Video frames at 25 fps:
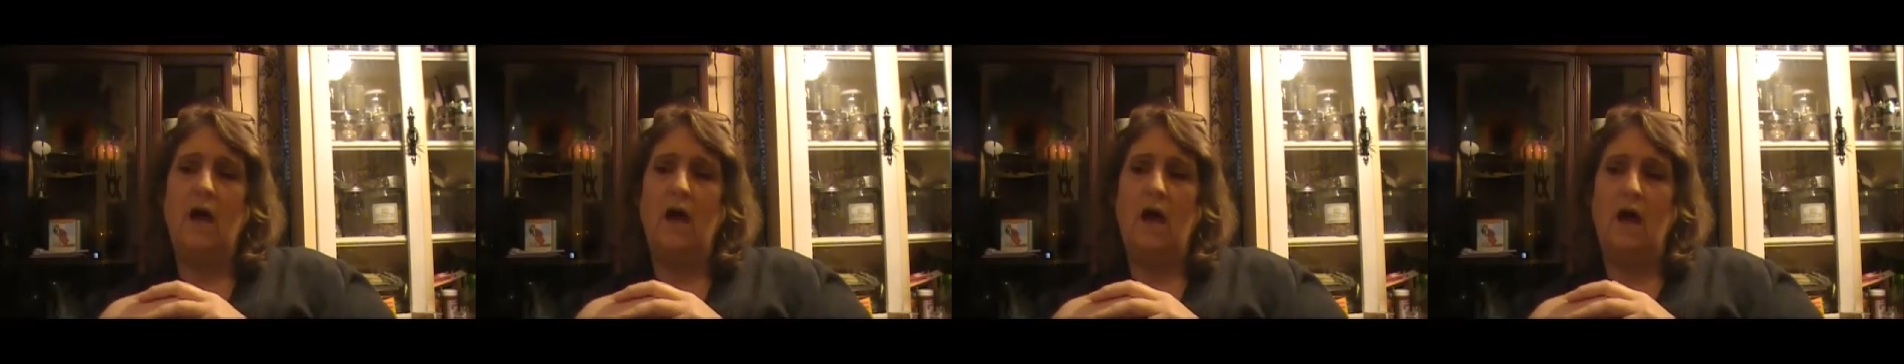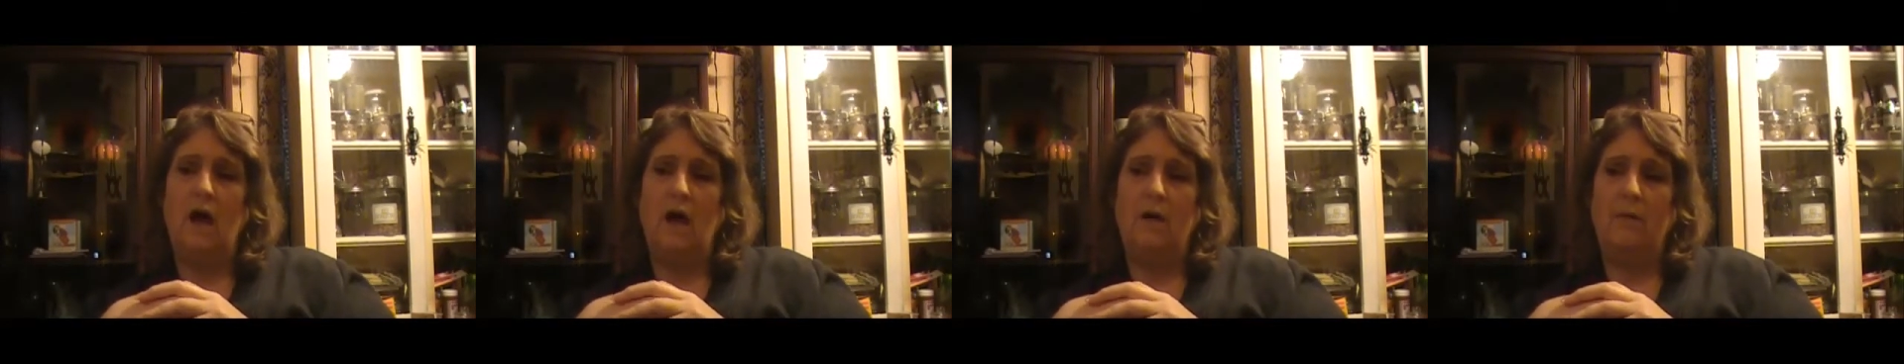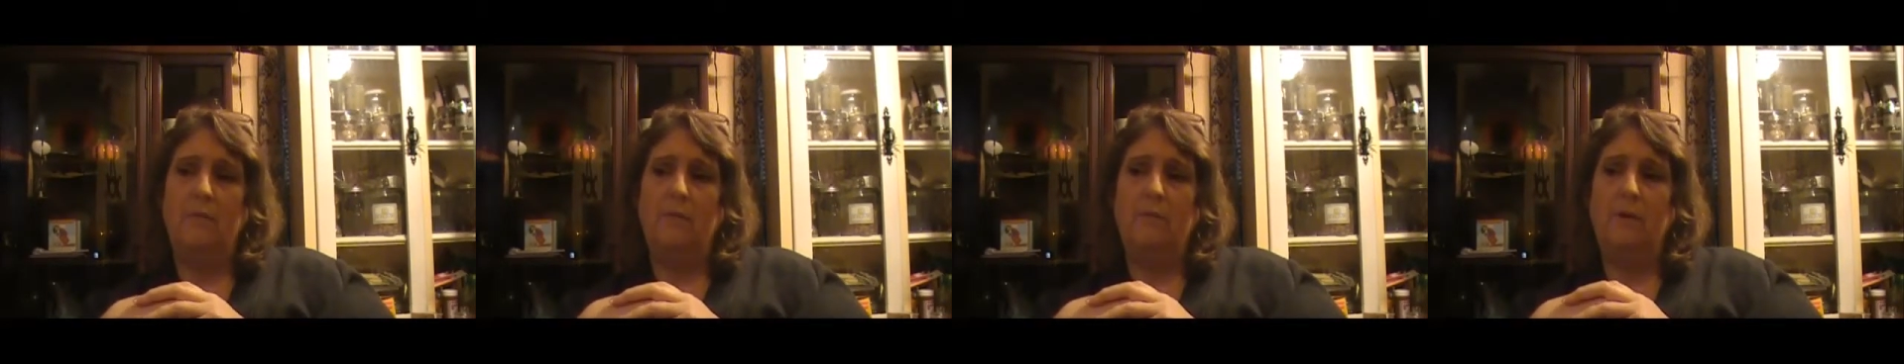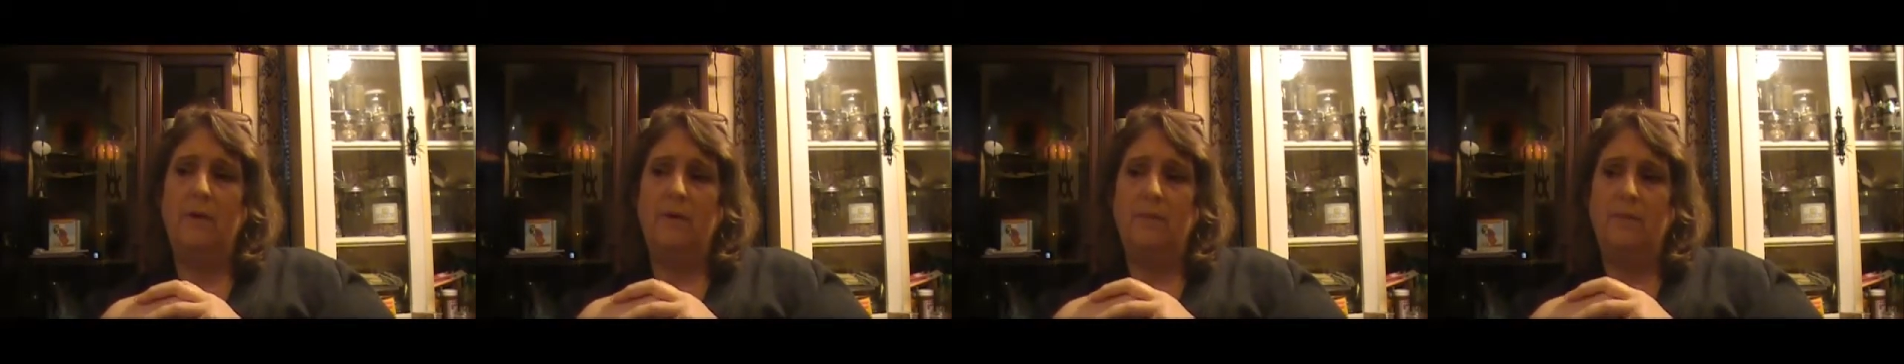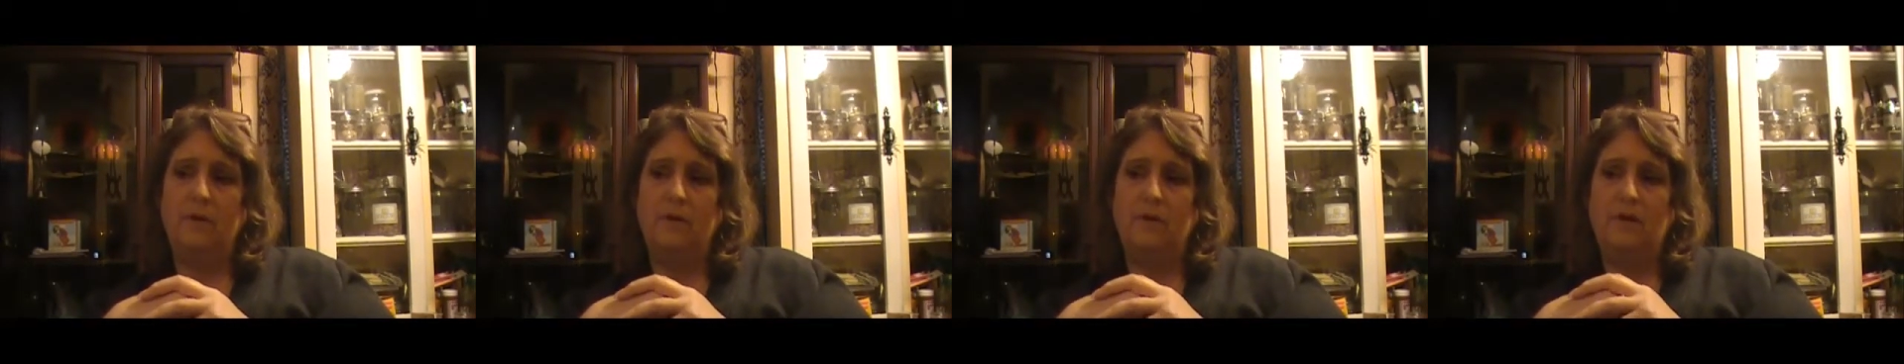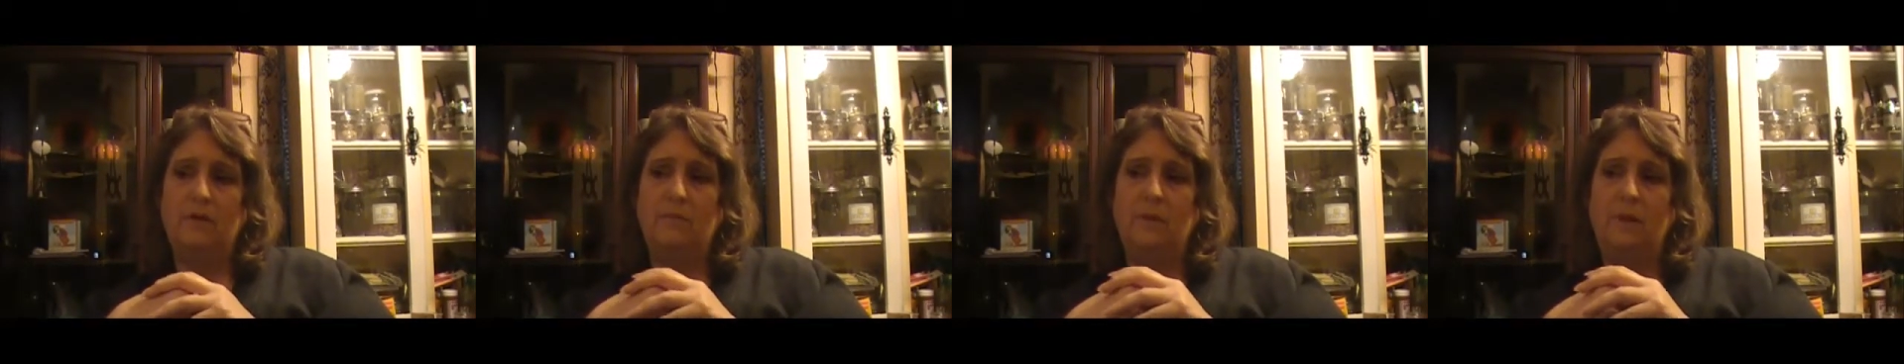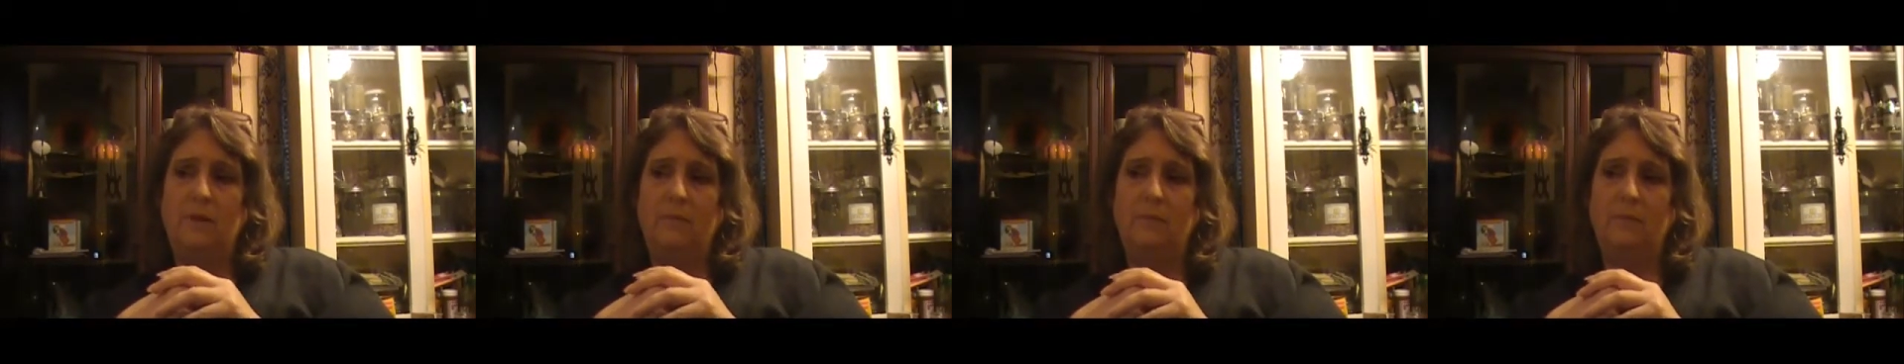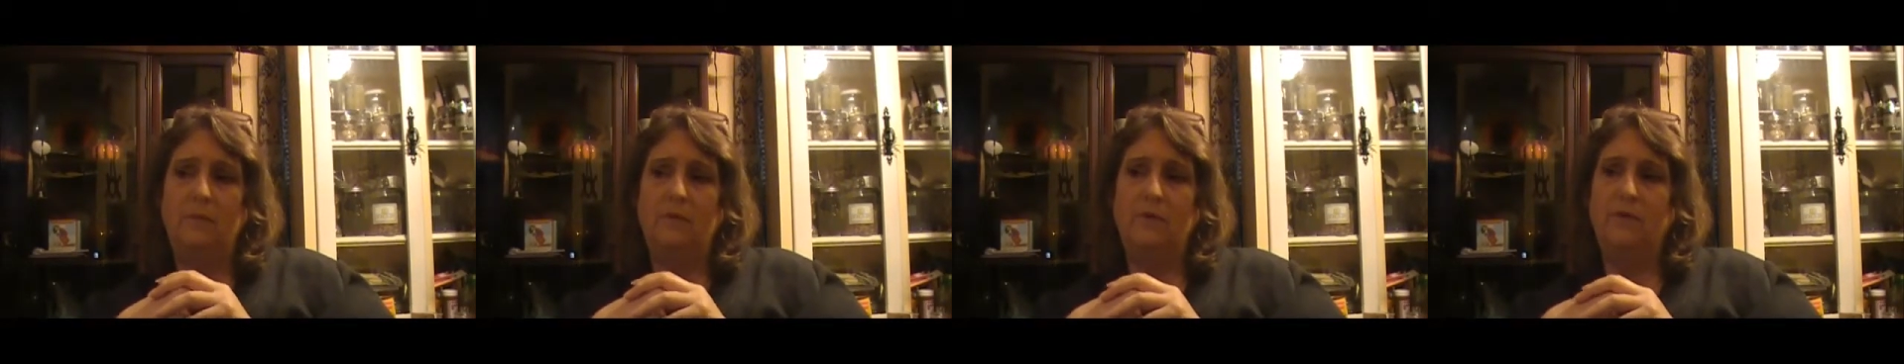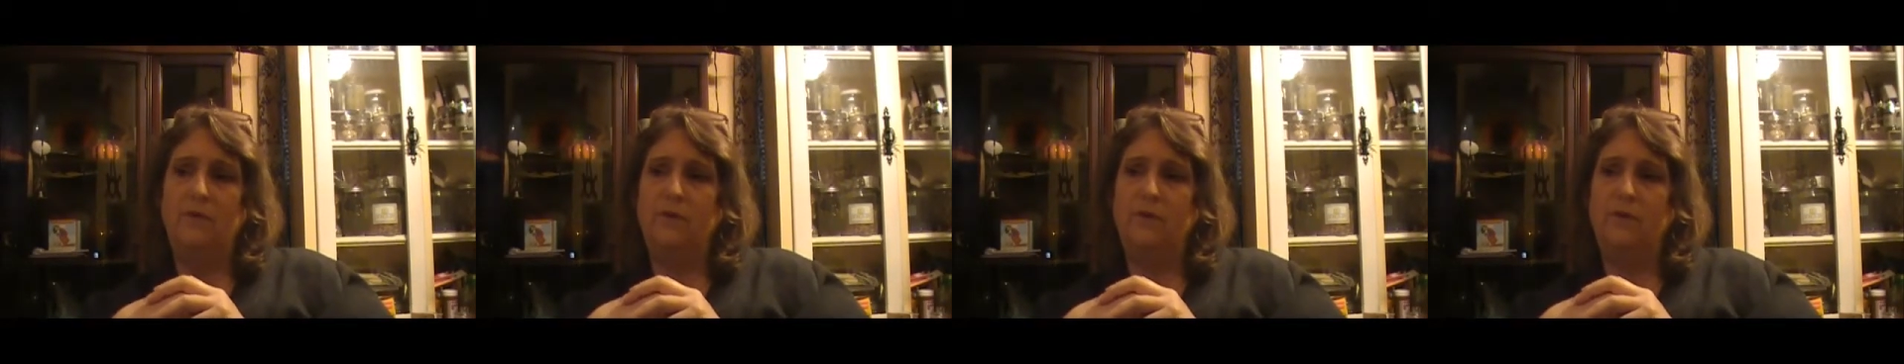But most people,